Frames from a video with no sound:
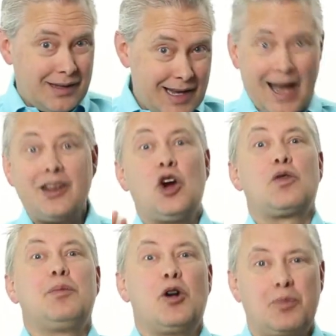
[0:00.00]
you got
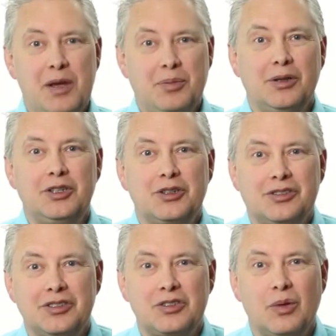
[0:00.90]
no remote people in your
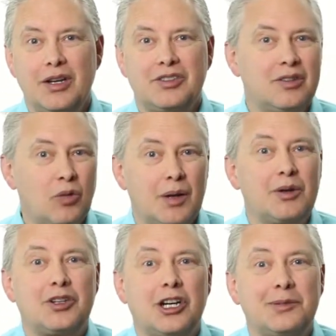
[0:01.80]
situation, what
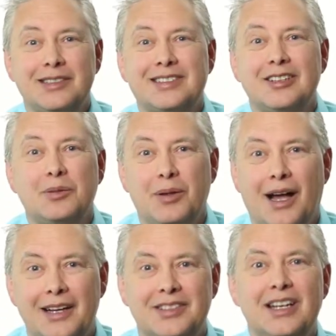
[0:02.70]
I'm going to talk about still
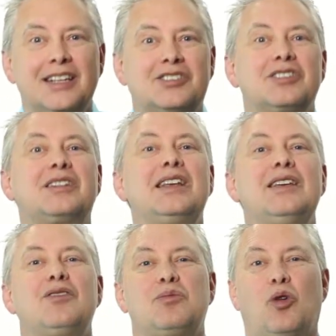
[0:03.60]
applies. It's just
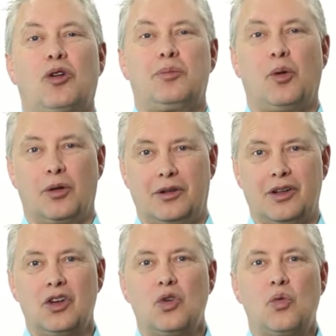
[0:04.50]
even more important
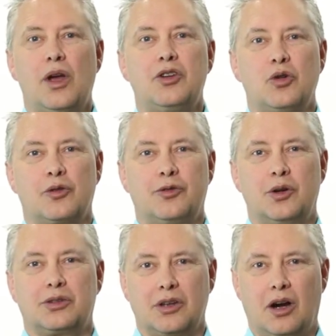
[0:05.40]
when your
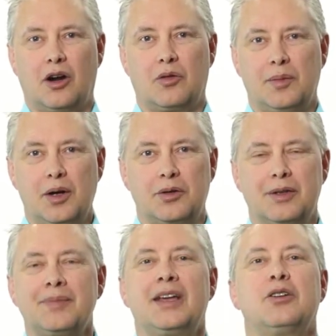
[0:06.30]
folks are remote.
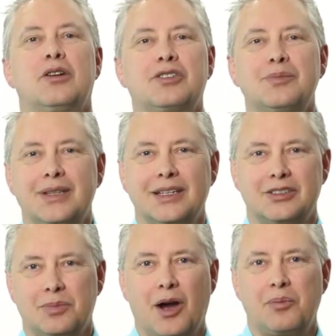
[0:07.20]
Here are some
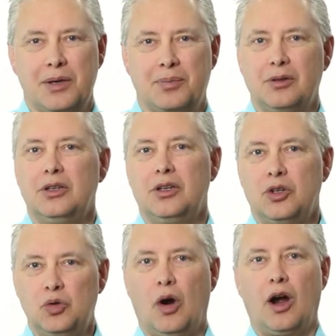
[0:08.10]
things about people
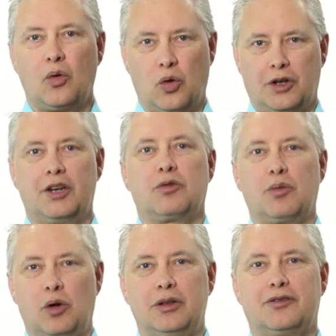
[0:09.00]
who are working
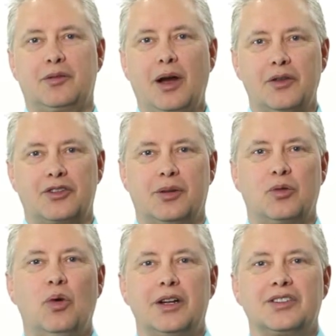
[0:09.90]
remotely from others.
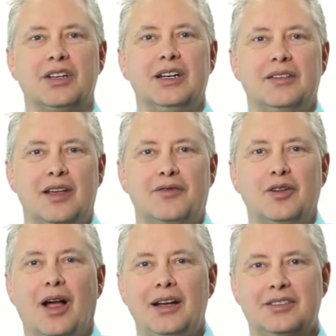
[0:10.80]
Number one is they
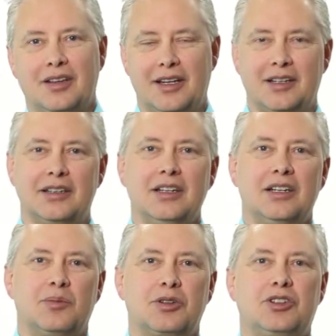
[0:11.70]
feel isolated.
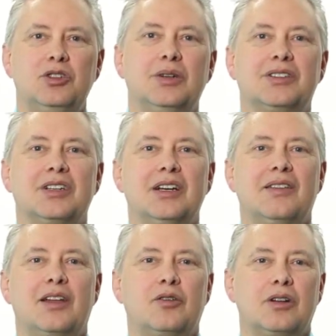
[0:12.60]
Number two is
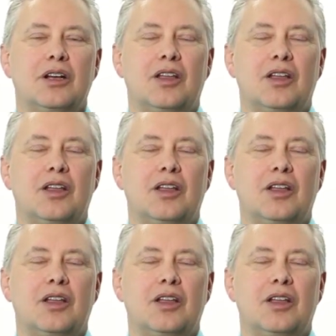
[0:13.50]
they don't